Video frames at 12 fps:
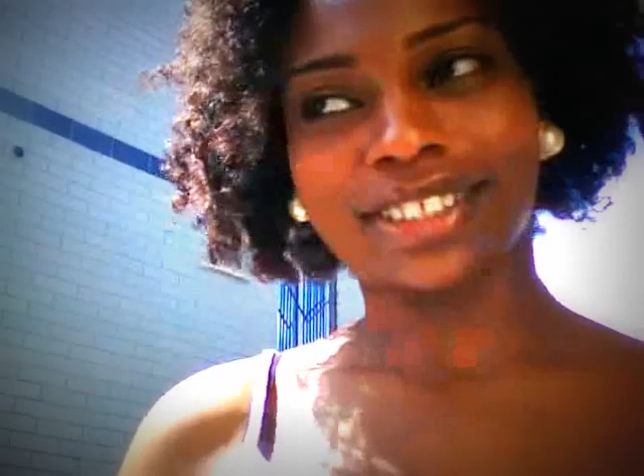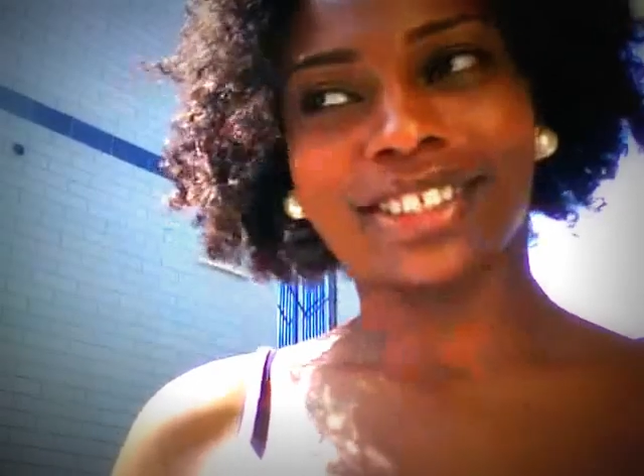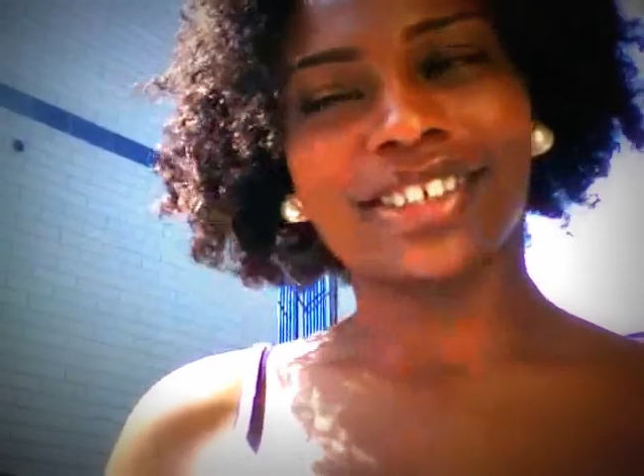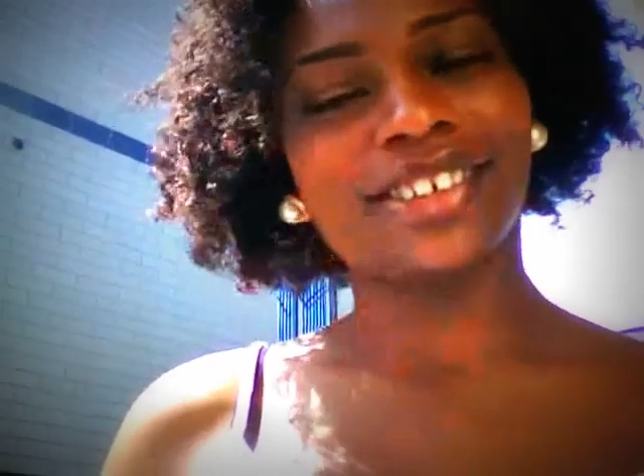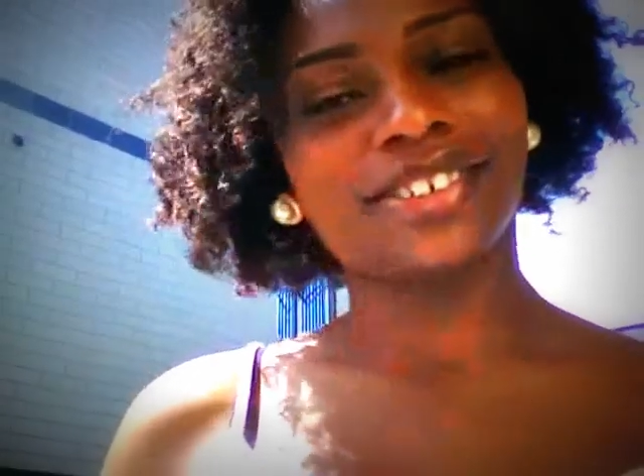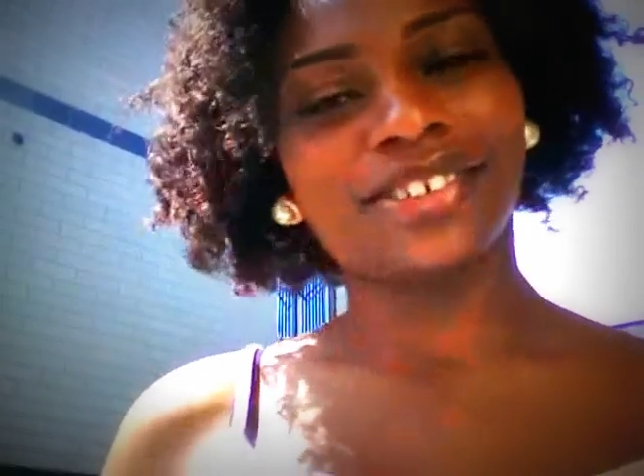
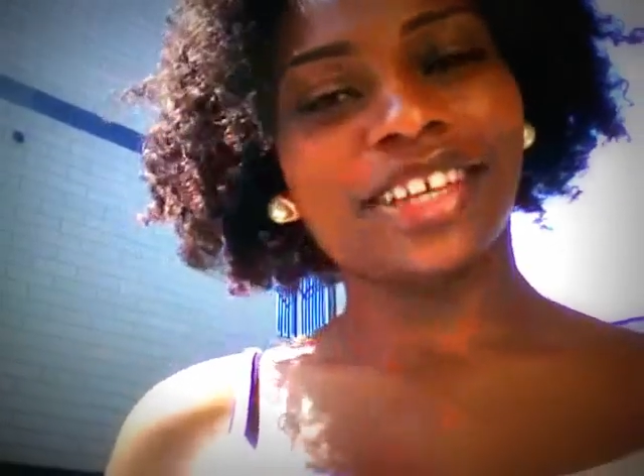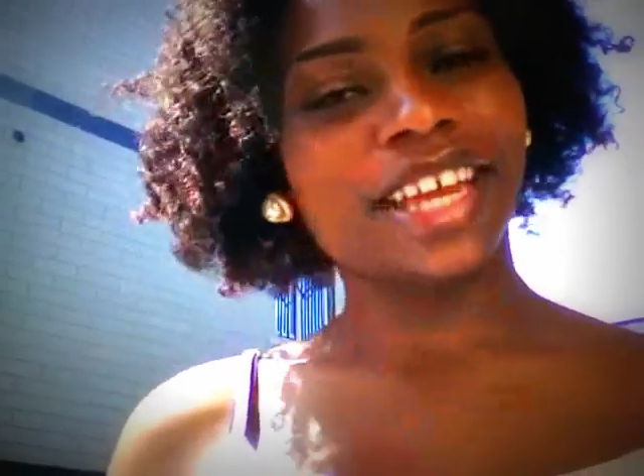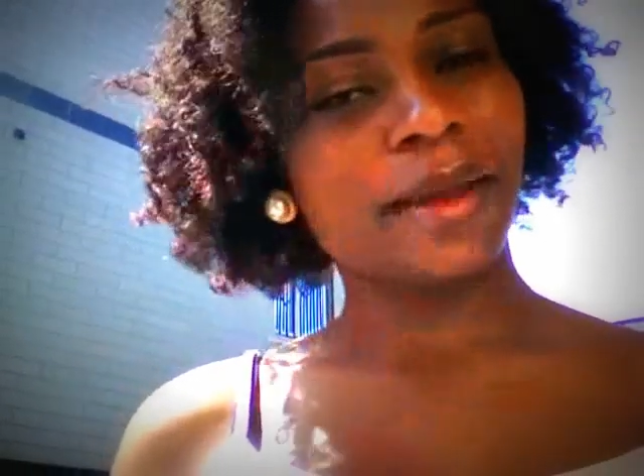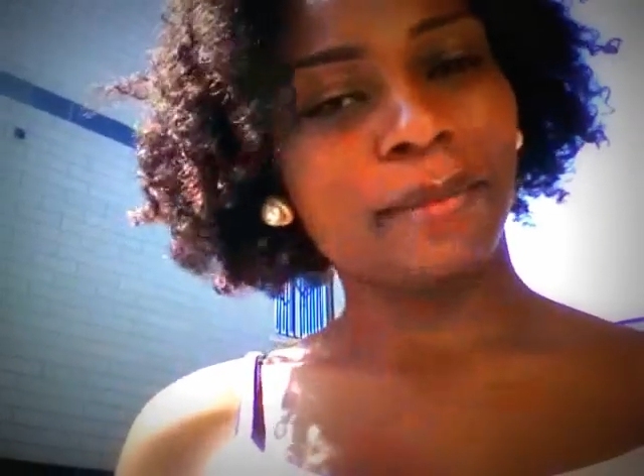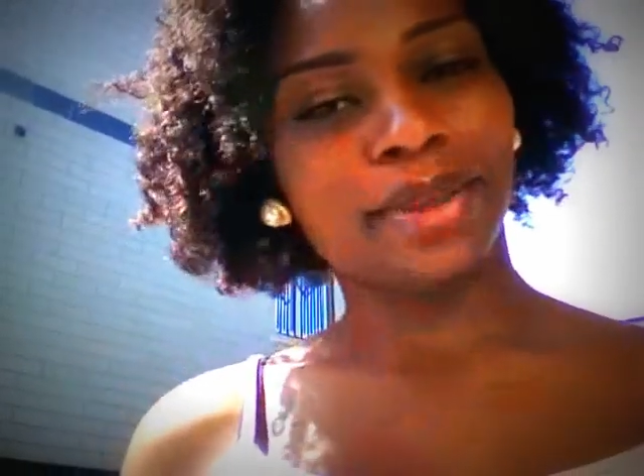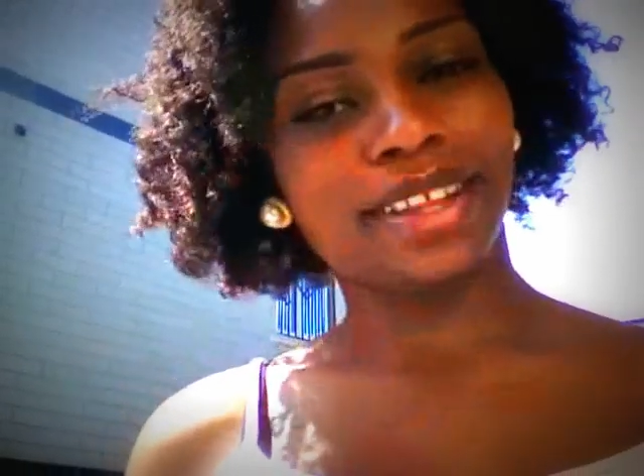so you
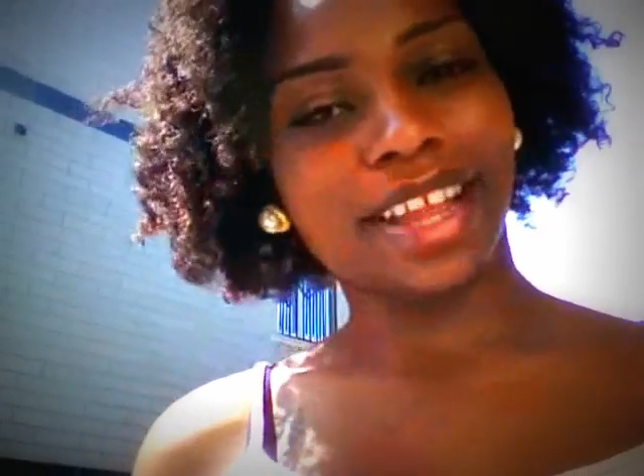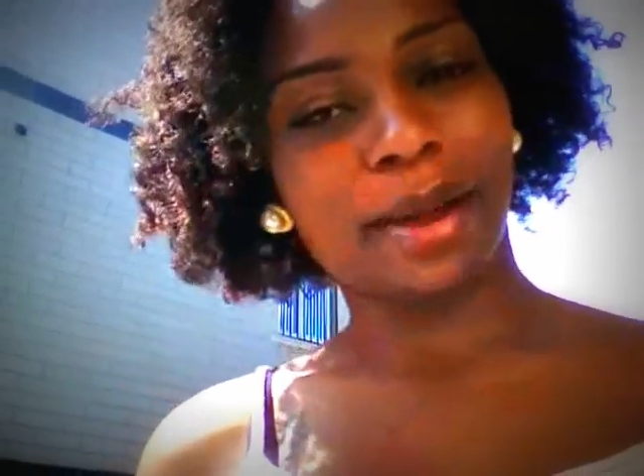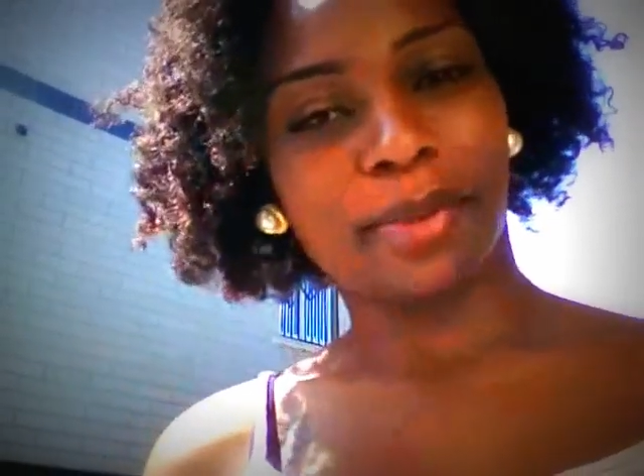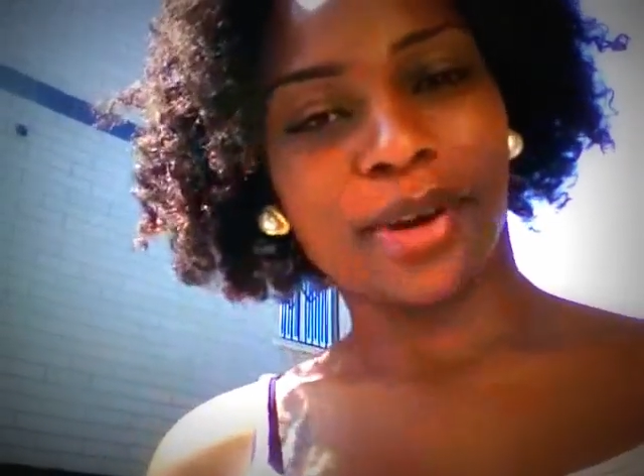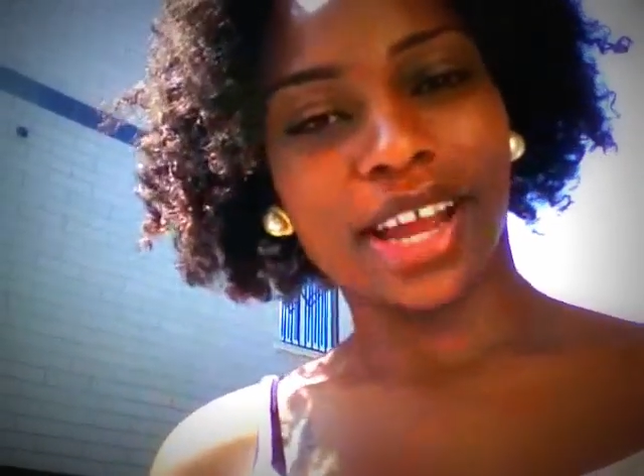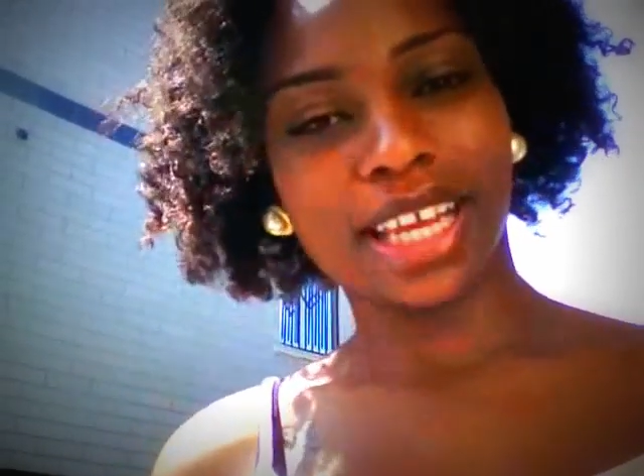can't beat
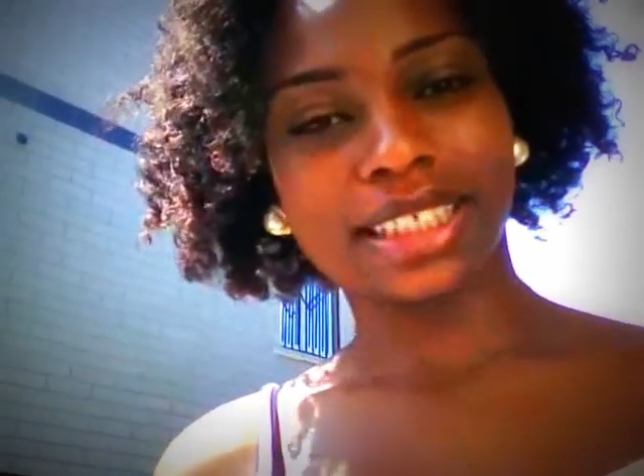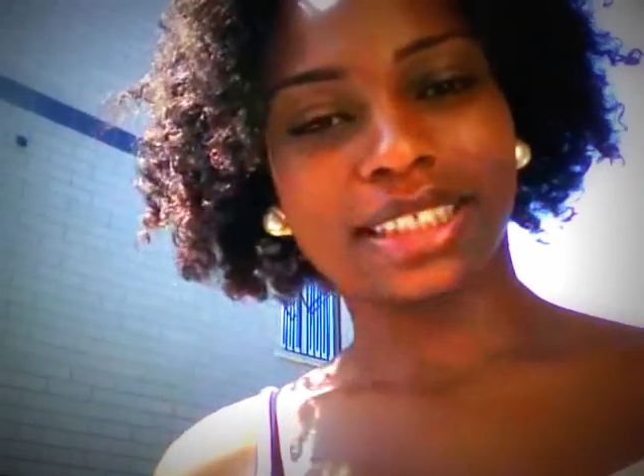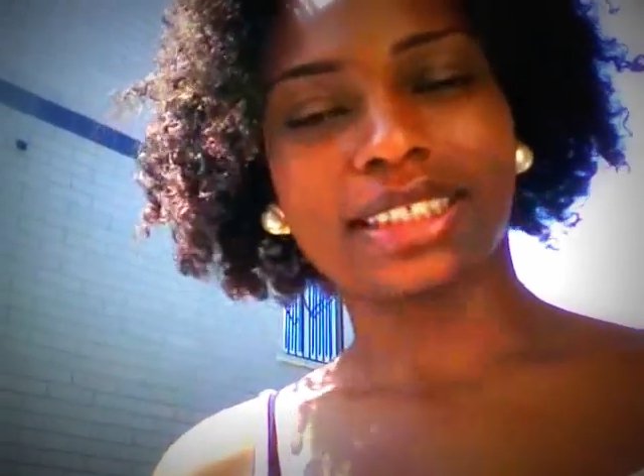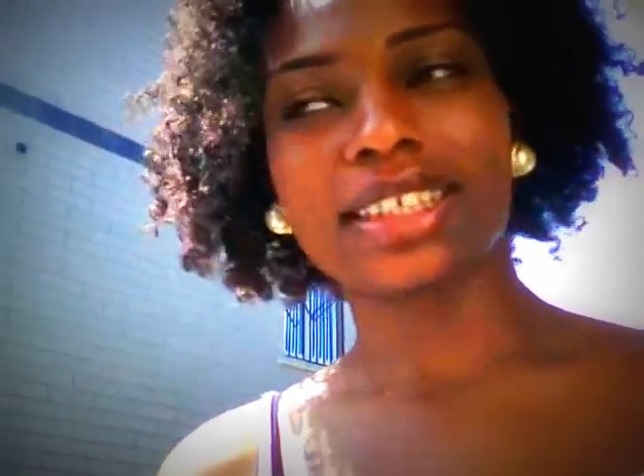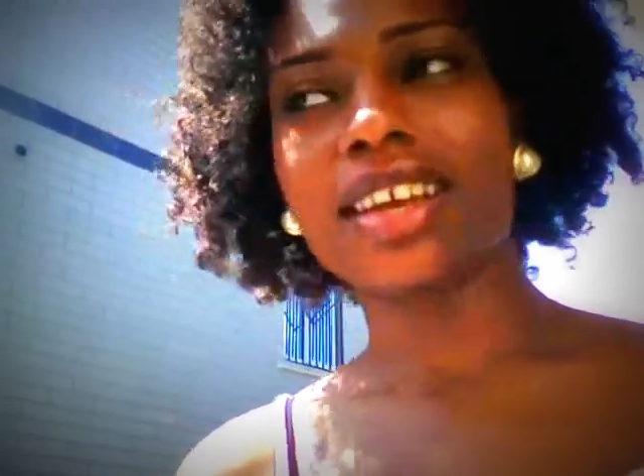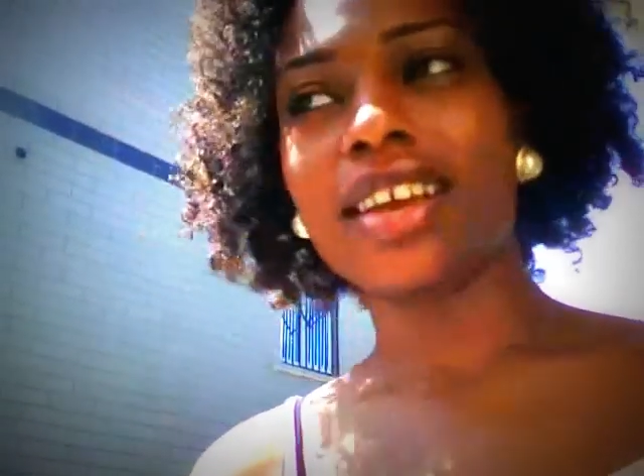that
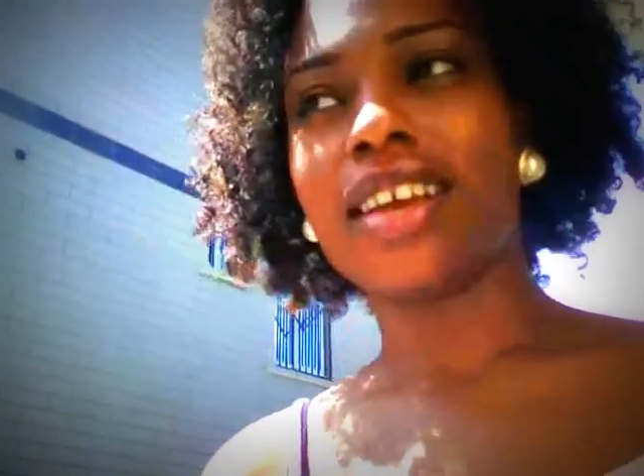price.